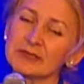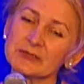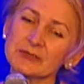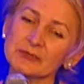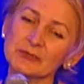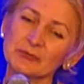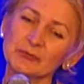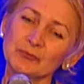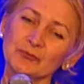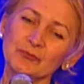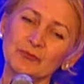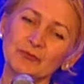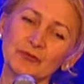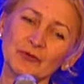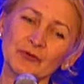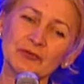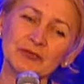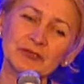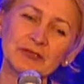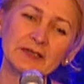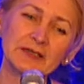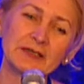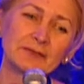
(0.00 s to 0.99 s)
us to move
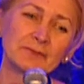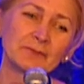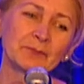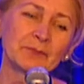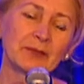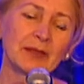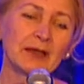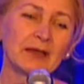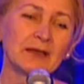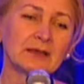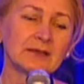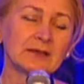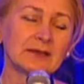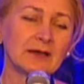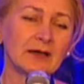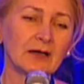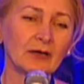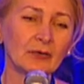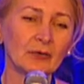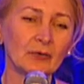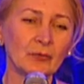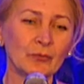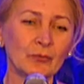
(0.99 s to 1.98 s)
further, and
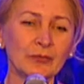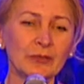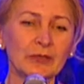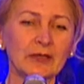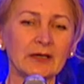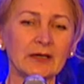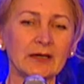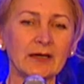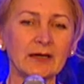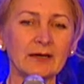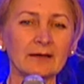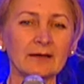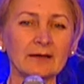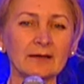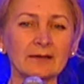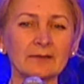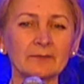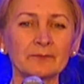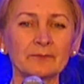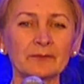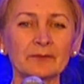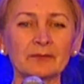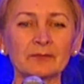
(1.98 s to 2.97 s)
now we
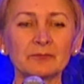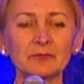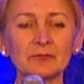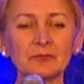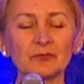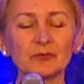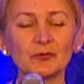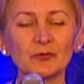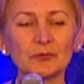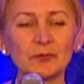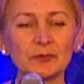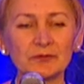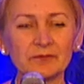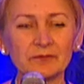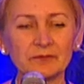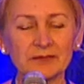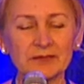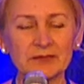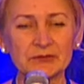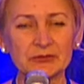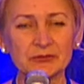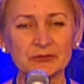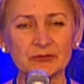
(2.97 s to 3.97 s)
are performing
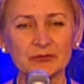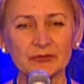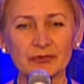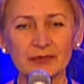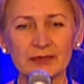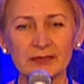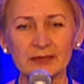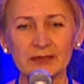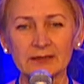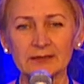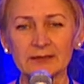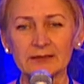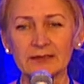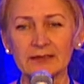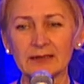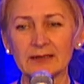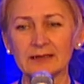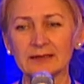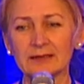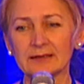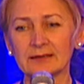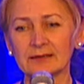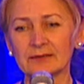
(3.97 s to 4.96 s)
phase two trial,
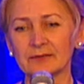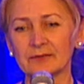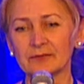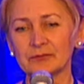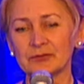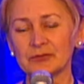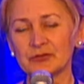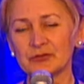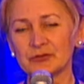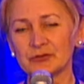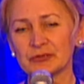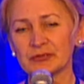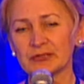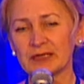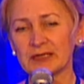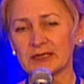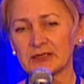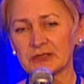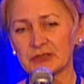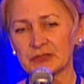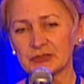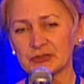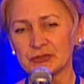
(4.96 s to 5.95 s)
which
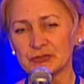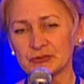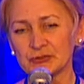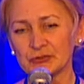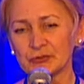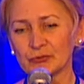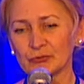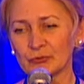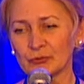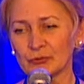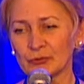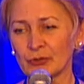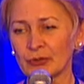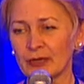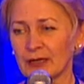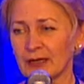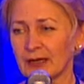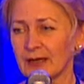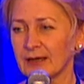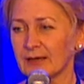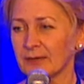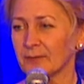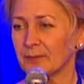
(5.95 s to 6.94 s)
had two
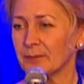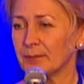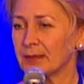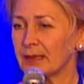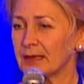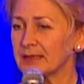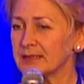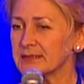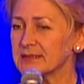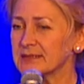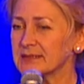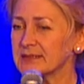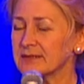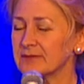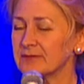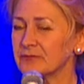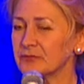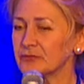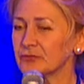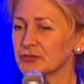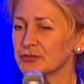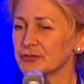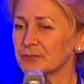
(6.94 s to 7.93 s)
parts. The
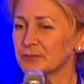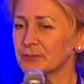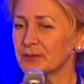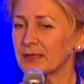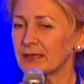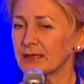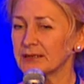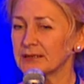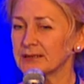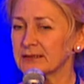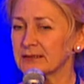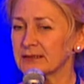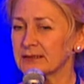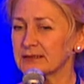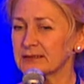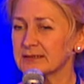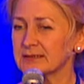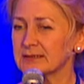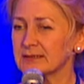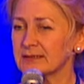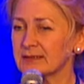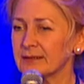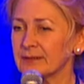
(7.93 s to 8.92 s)
first part
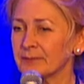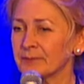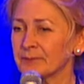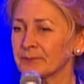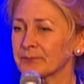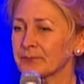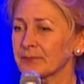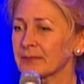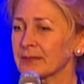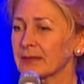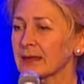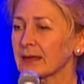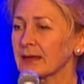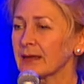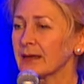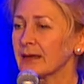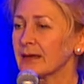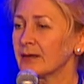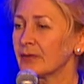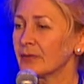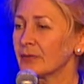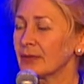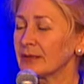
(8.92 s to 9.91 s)
is
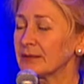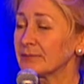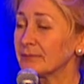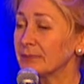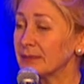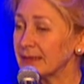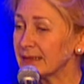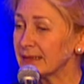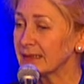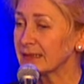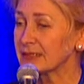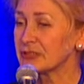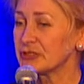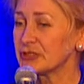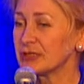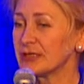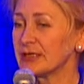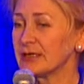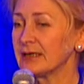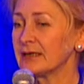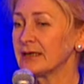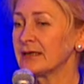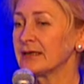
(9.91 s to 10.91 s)
1B
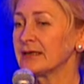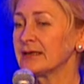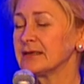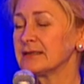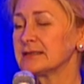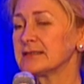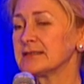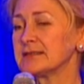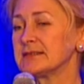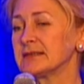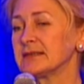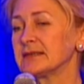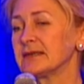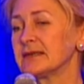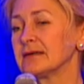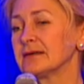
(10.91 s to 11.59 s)
actually. It's